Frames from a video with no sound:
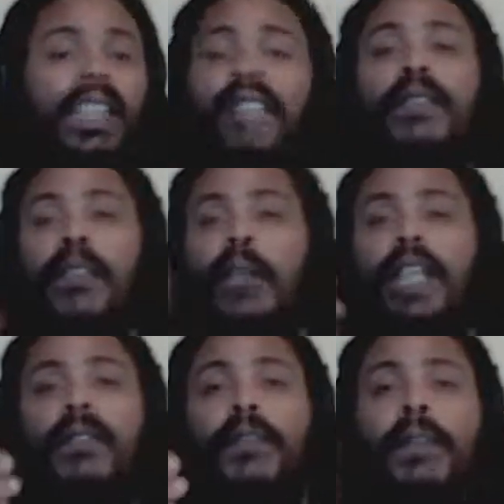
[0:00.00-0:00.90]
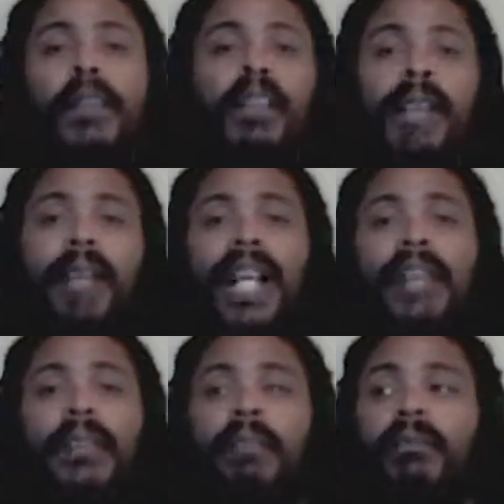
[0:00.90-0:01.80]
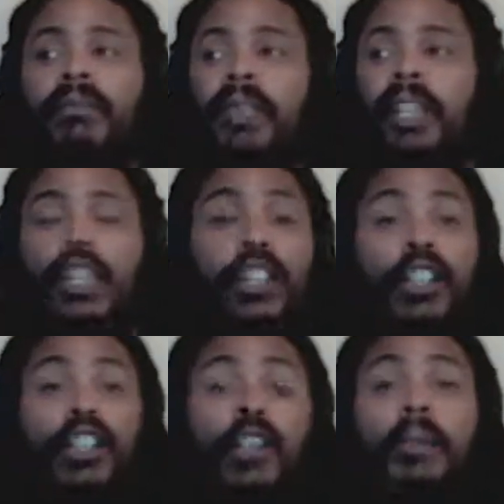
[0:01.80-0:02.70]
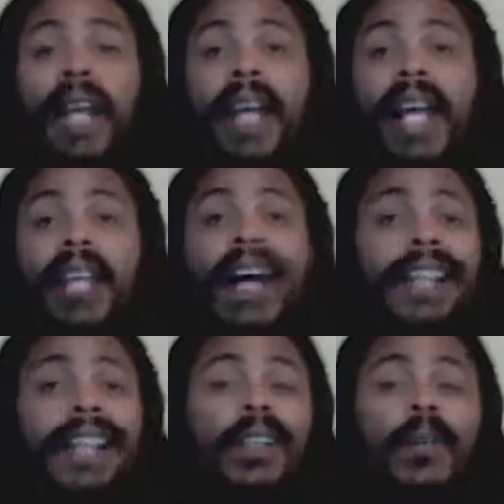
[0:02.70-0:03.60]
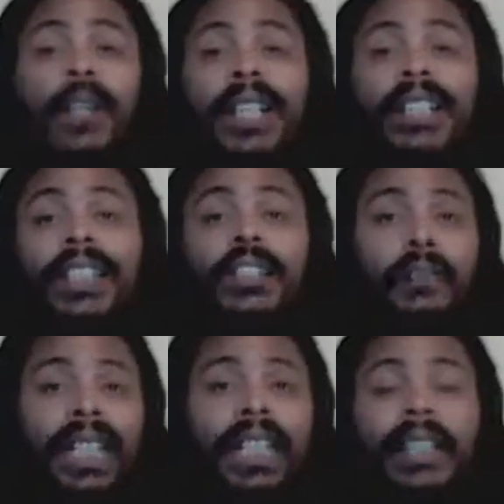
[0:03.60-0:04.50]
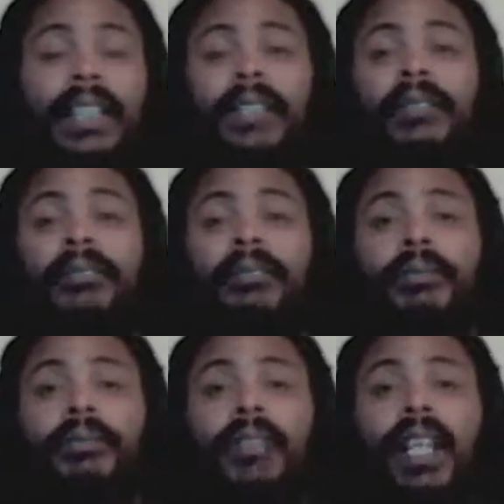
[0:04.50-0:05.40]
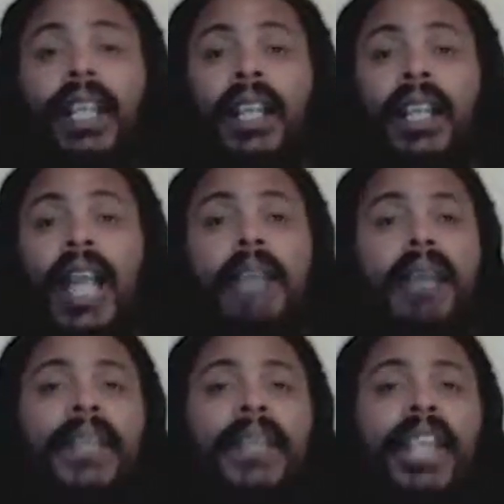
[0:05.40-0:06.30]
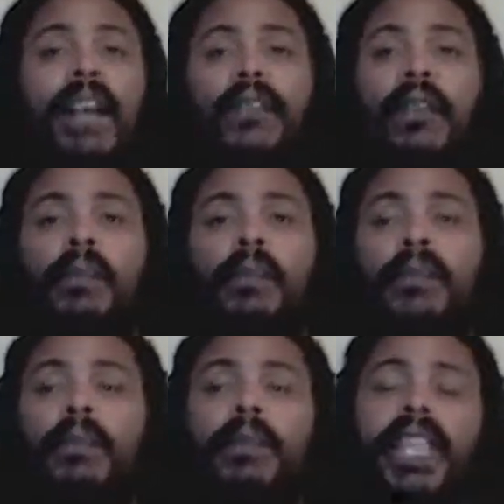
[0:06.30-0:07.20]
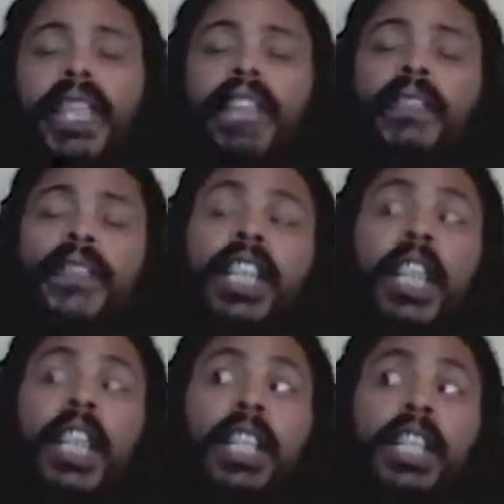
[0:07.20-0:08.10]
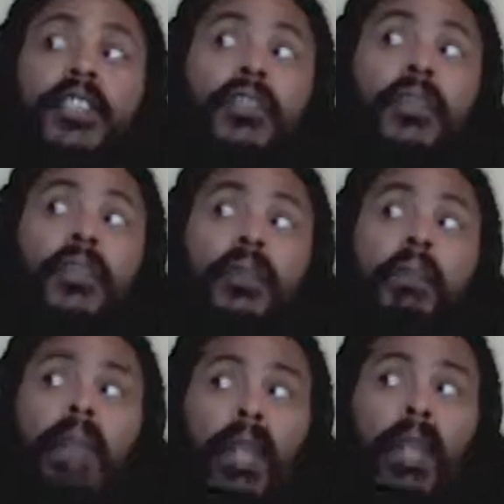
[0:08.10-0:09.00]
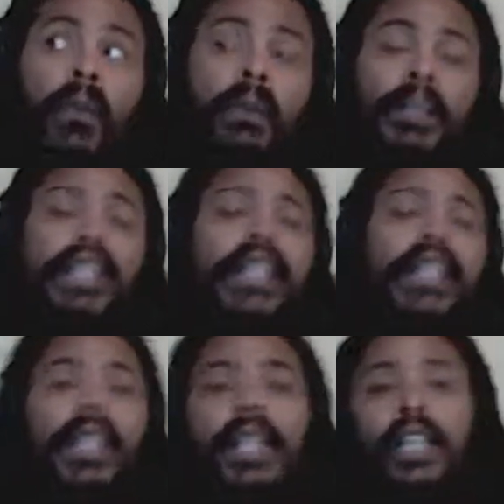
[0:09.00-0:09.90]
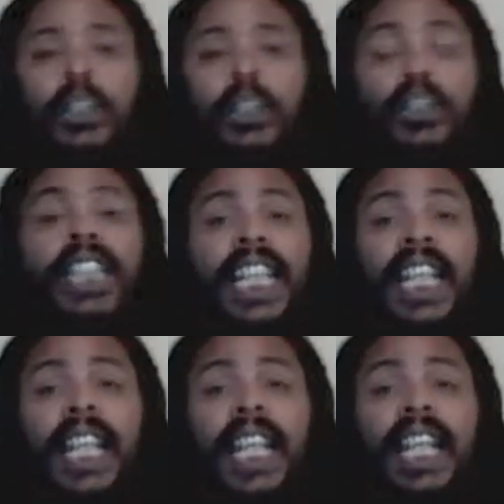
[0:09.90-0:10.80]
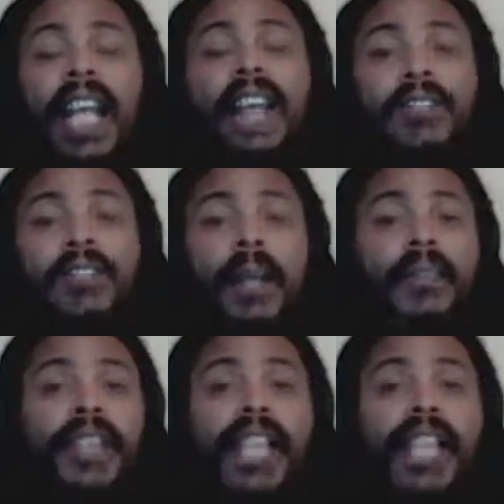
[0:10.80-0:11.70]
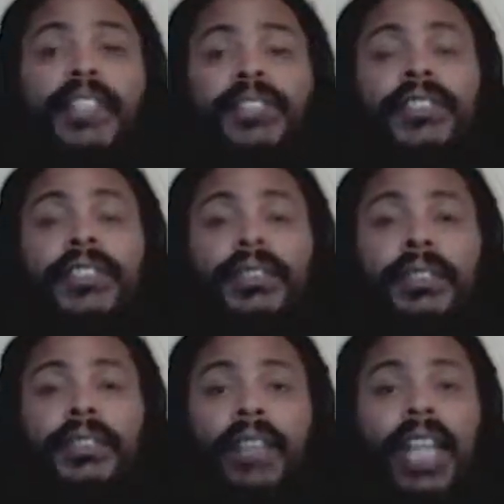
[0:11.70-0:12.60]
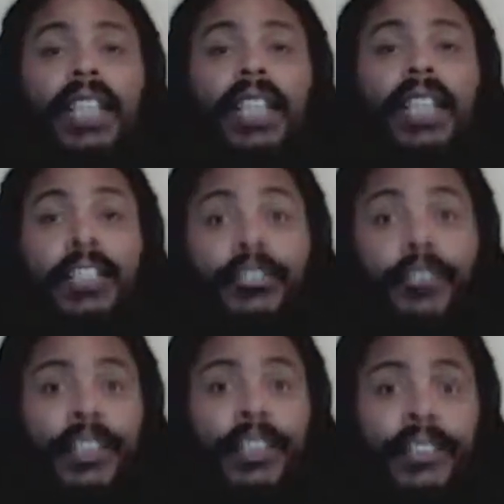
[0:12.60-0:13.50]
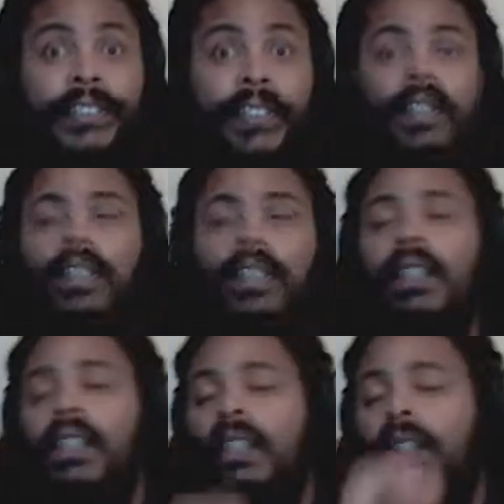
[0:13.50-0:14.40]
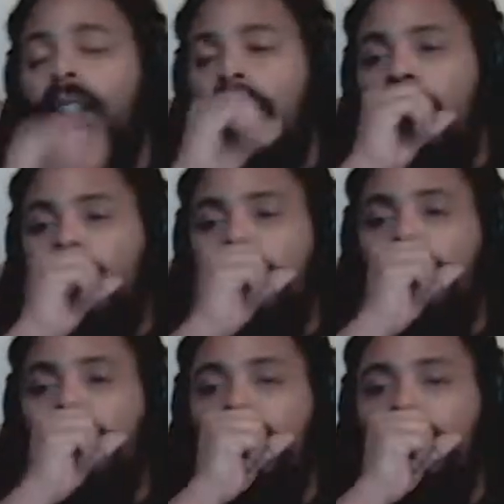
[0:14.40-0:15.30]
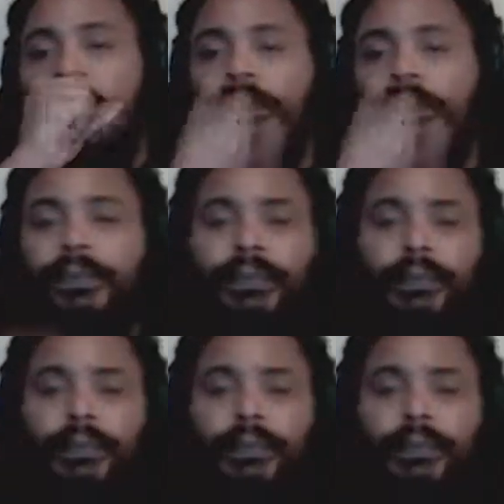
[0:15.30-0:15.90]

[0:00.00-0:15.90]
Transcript: Even viewing it from the middle path, good or bad, I don't want to be hit. and maybe not from because of the initial blow, but usually getting hit has ramifications, like injuries. And